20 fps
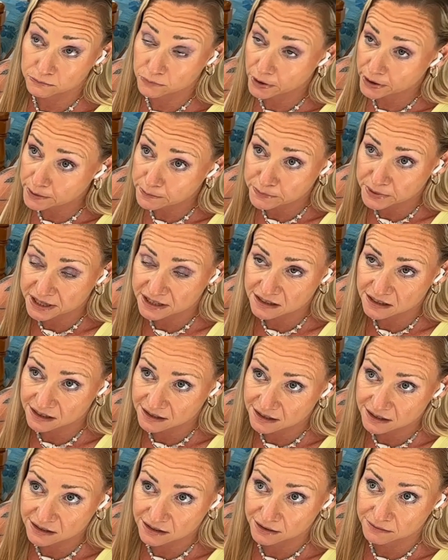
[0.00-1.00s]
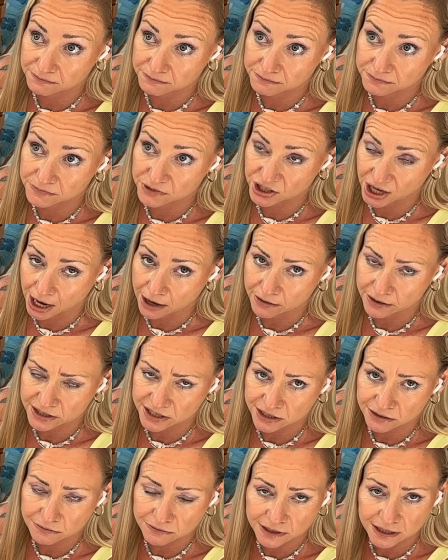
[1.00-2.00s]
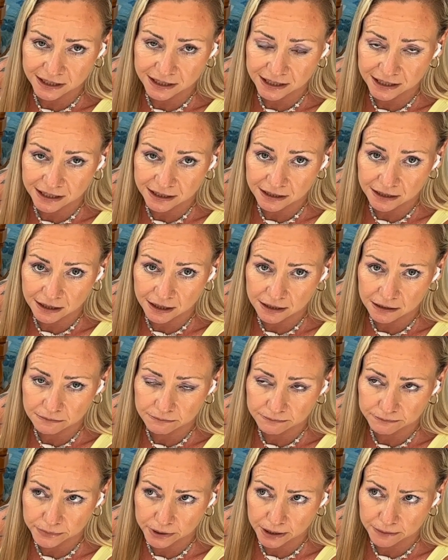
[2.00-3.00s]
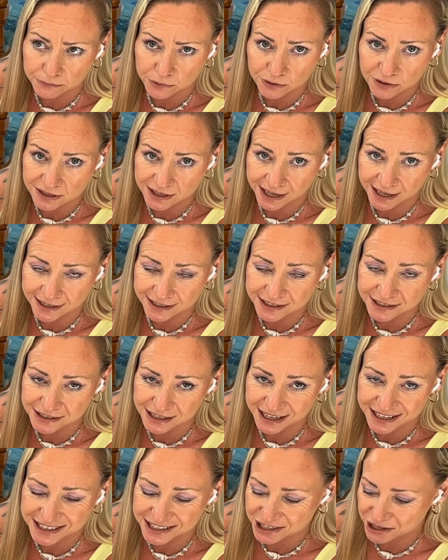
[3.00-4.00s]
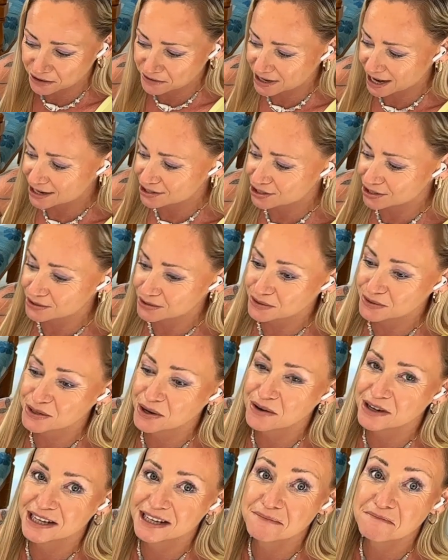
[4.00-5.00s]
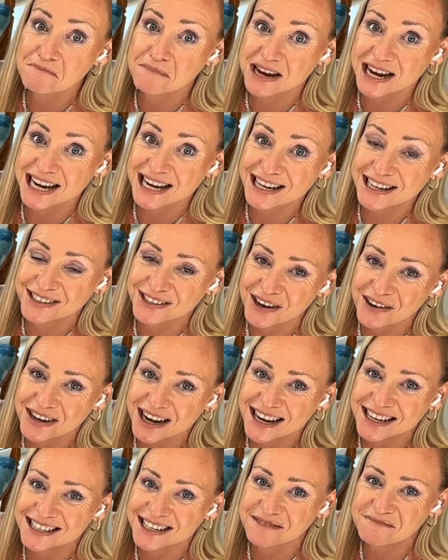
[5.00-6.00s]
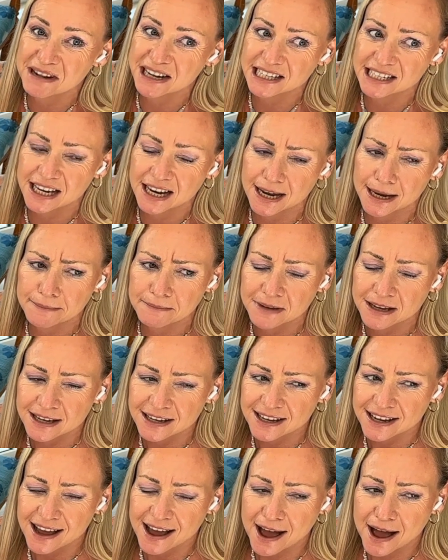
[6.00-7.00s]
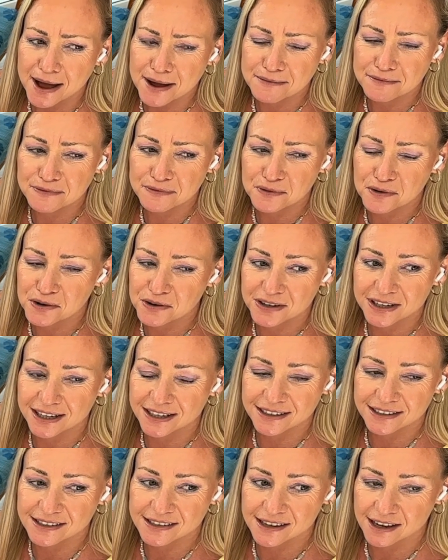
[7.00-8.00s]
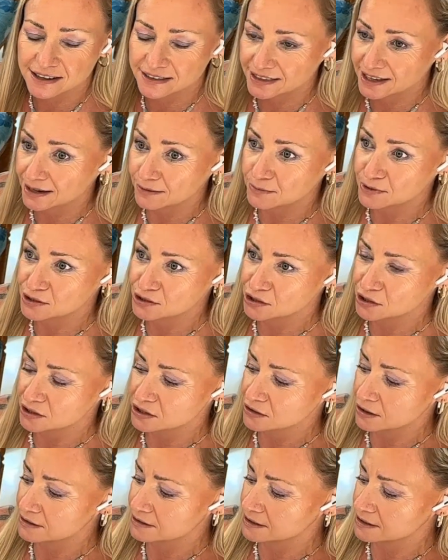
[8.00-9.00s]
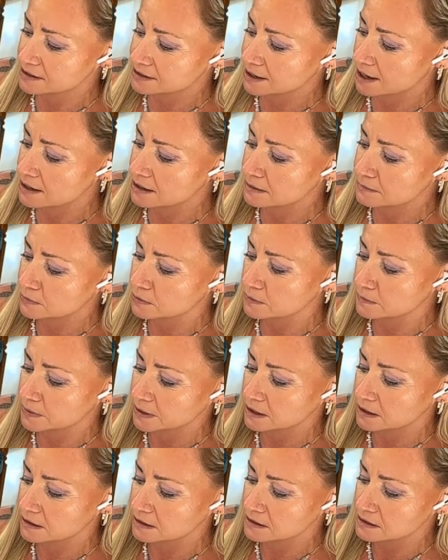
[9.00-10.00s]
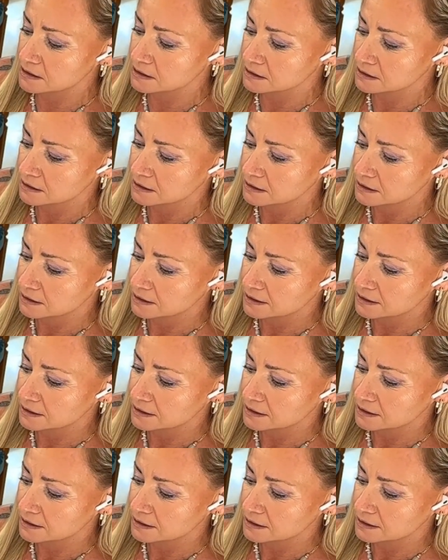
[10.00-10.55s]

run a business as a charity, really. But I'm not getting any donations. It was only me donating my time for it. And that was just not sustainable because,